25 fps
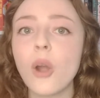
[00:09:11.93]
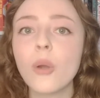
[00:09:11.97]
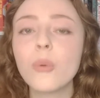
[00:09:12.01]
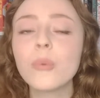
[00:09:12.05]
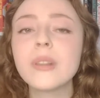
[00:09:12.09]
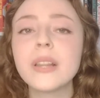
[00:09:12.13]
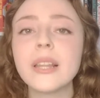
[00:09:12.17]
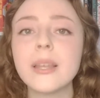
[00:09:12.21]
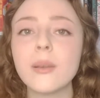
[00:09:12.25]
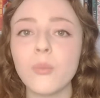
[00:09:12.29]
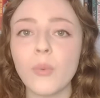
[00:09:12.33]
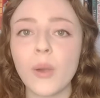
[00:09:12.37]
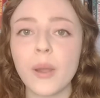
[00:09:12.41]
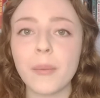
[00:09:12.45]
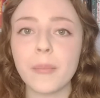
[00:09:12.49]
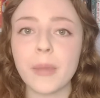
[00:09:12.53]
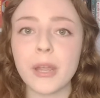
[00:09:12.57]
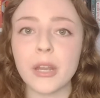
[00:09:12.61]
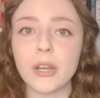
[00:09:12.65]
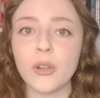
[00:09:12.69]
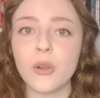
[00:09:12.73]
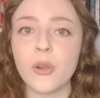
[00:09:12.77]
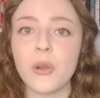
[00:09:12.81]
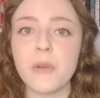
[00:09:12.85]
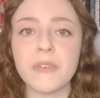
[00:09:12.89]
only
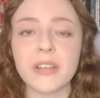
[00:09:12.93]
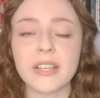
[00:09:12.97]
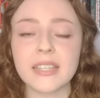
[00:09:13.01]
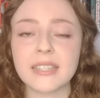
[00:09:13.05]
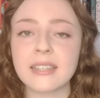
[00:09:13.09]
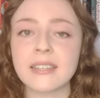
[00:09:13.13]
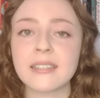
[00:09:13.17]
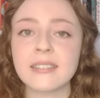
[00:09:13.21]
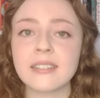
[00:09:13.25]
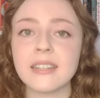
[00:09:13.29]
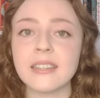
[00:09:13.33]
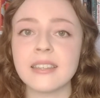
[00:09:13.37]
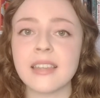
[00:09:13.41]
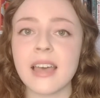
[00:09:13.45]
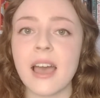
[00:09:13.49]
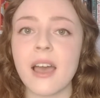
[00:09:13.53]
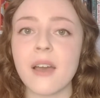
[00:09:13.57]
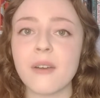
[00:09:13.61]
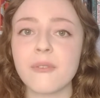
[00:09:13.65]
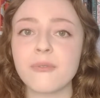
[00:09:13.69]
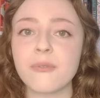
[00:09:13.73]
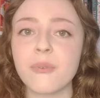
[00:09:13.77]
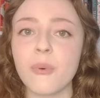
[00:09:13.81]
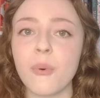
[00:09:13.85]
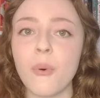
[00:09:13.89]
women, who have existed
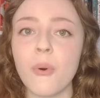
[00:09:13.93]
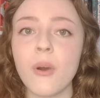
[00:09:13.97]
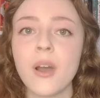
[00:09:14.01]
there for